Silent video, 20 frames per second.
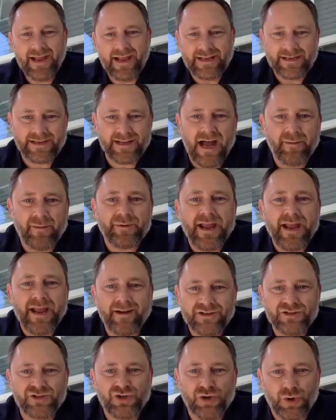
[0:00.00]
in Cobb
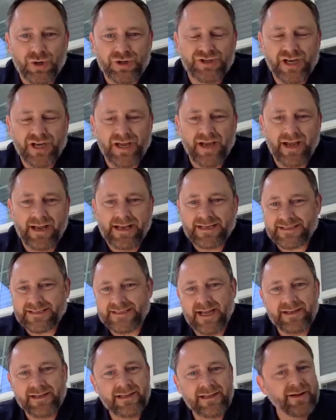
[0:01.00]
County, Georgia, and
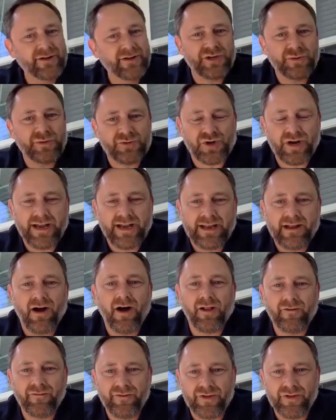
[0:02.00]
has done leadership
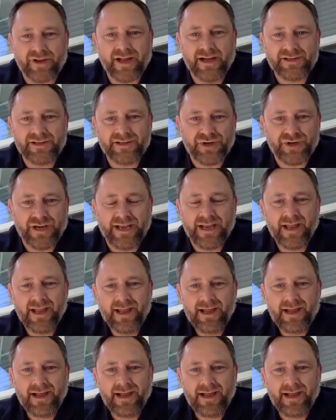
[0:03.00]
training all over the country.